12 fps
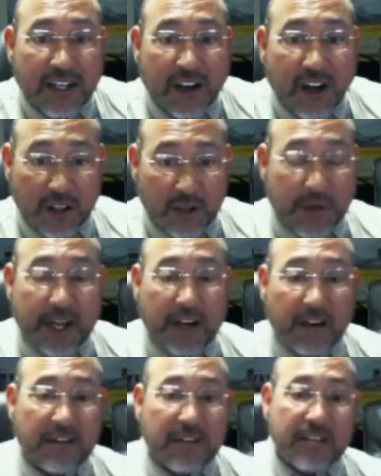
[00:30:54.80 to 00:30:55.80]
On the rear.
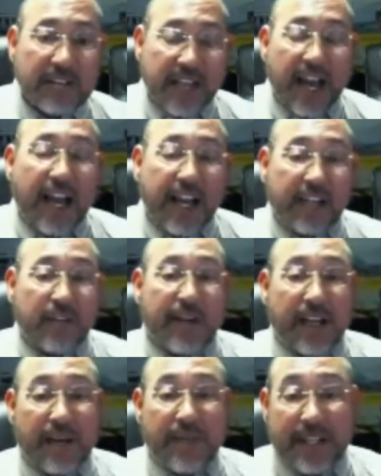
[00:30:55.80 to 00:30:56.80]
Yeah, I
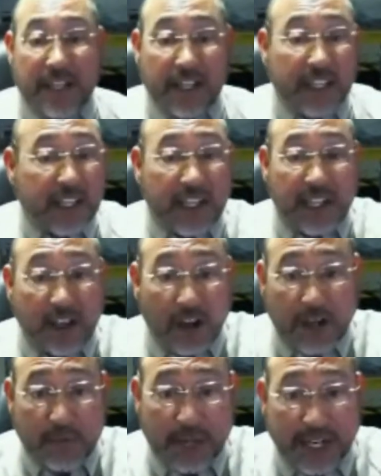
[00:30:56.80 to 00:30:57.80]
agree. I mean,
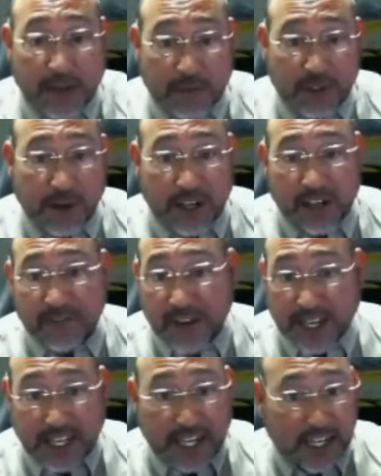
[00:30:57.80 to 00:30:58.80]
on a pickup truck, if
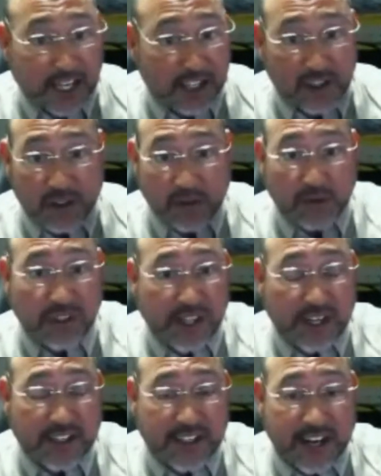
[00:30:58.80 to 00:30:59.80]
I get a new
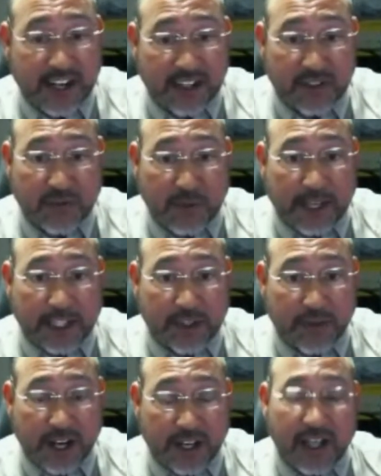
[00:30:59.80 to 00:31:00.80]
set of tires for my
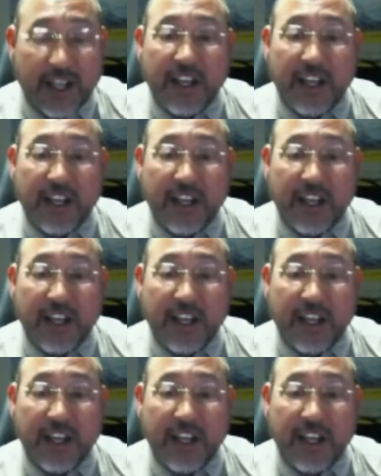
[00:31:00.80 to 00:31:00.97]
truck,